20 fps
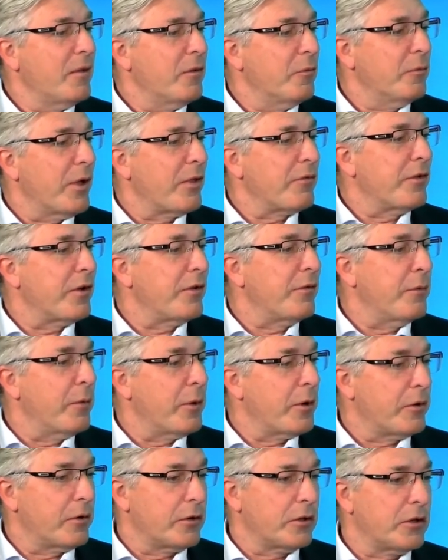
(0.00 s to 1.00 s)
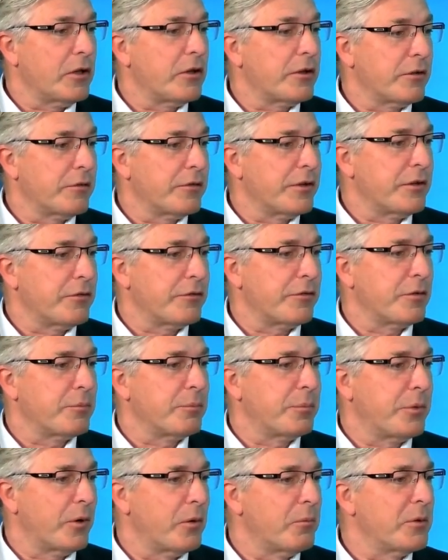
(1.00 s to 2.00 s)
when there were a lot of
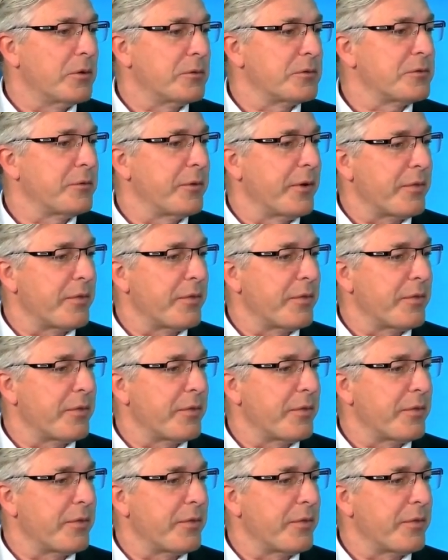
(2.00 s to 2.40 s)
different problems